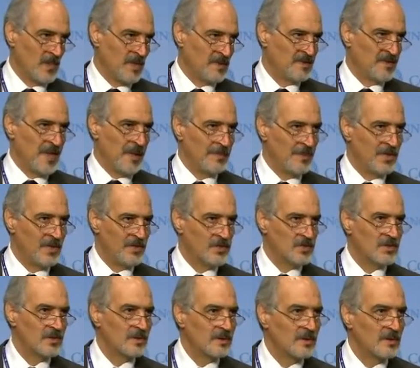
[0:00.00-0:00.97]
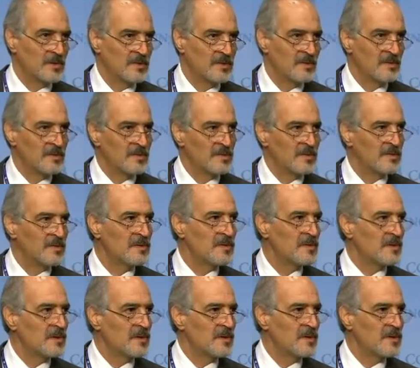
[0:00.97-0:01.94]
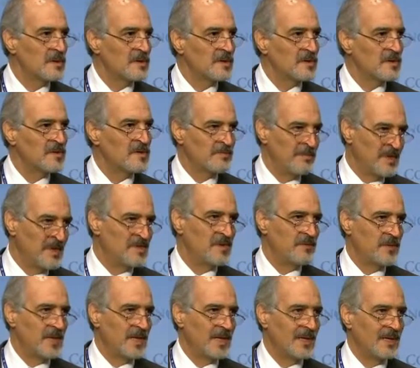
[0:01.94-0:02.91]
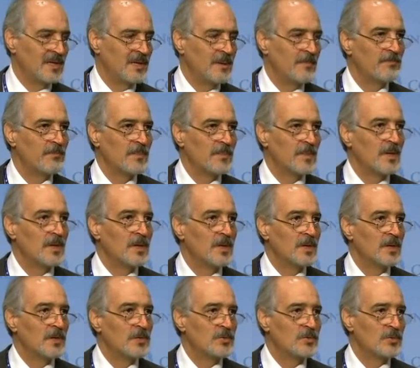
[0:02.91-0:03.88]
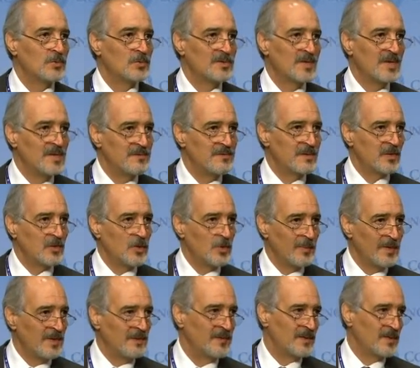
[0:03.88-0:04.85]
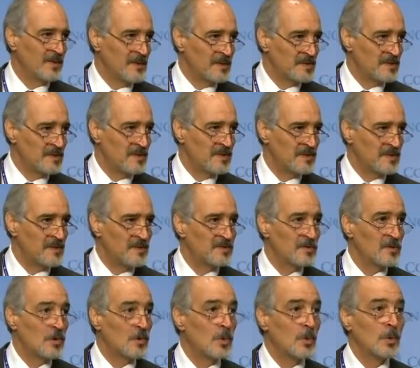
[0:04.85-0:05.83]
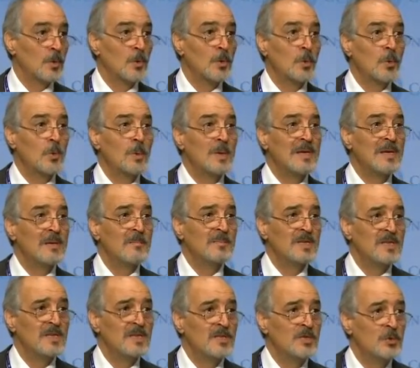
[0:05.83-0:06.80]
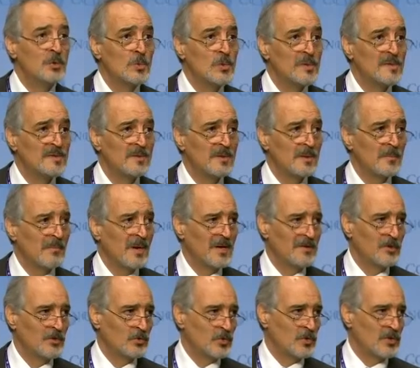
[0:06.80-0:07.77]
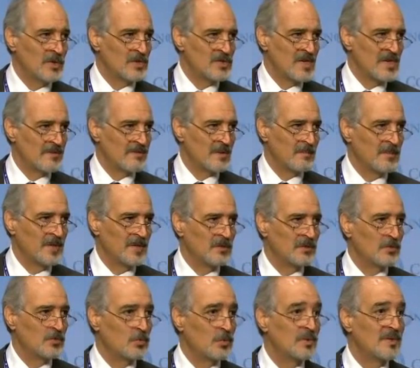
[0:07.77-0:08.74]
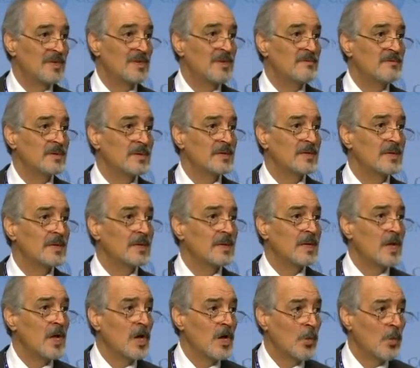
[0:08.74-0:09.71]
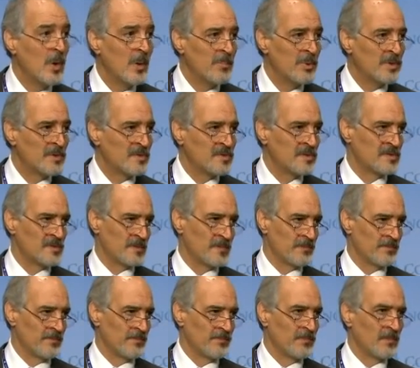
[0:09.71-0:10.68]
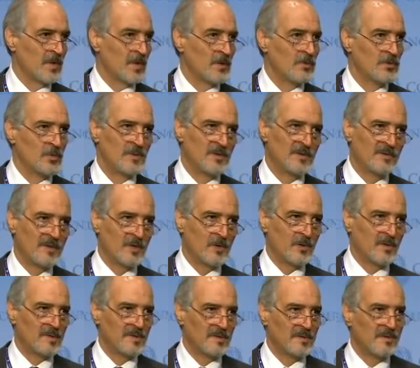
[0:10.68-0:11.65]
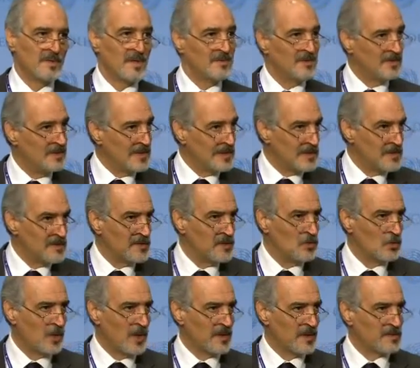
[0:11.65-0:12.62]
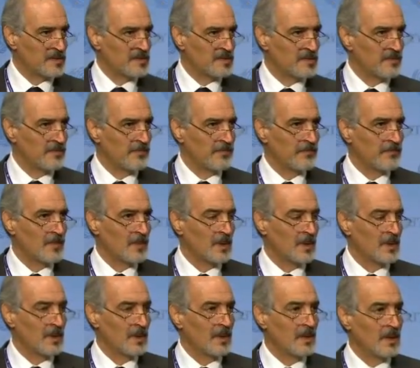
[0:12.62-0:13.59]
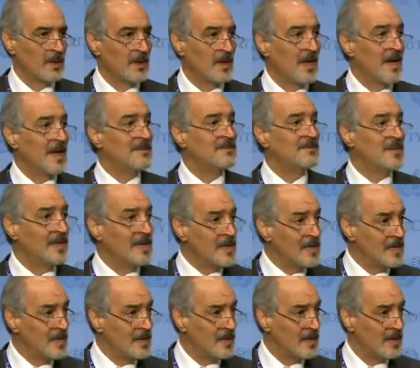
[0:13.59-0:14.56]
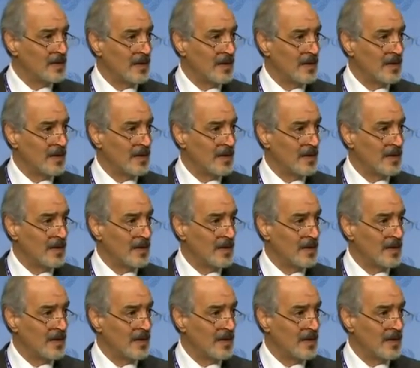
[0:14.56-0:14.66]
established specifically to deliver humanitarian assistance will be used by the Turkish government to deliver weapons to the terrorists. They didn't listen to us until